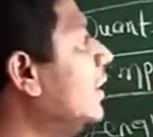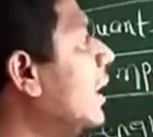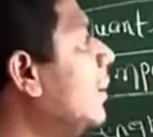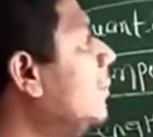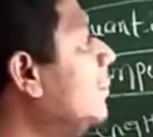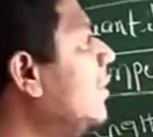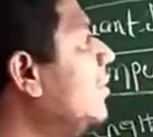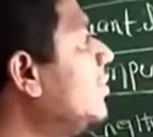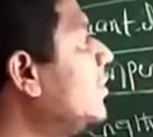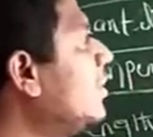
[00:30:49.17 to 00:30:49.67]

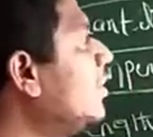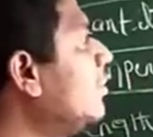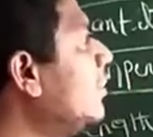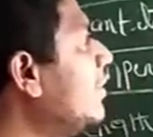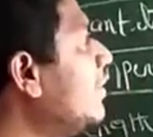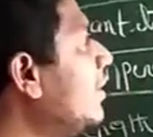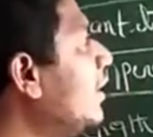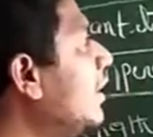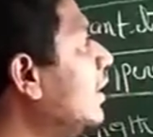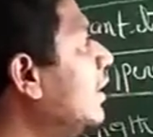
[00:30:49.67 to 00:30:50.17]
Temperature is
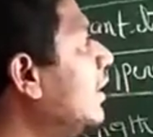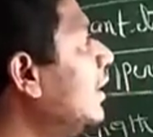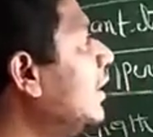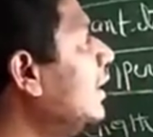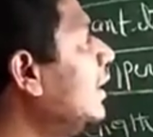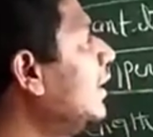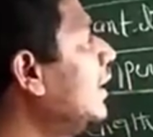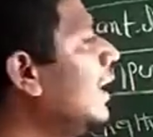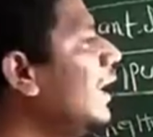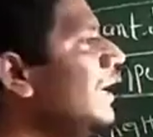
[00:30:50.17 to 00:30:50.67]
measured in
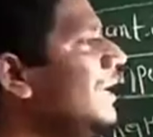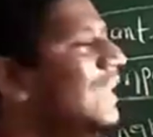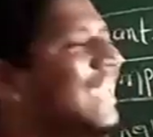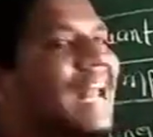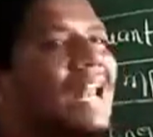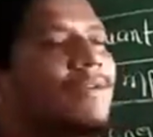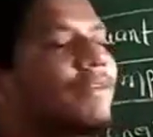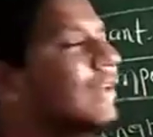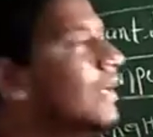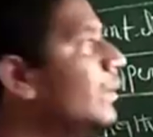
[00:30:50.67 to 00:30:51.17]
the
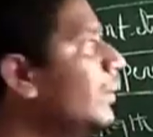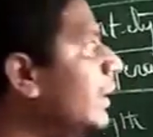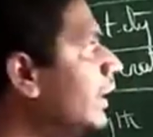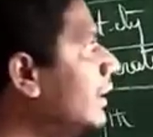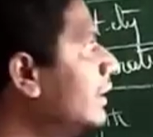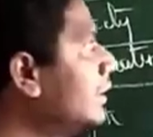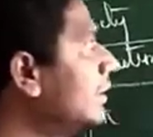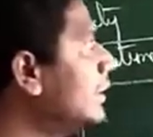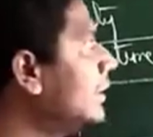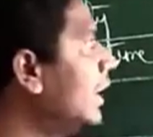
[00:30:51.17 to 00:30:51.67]
Kelvin
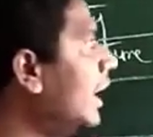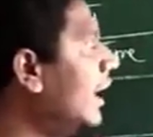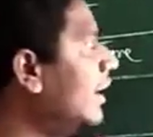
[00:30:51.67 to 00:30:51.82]
unit,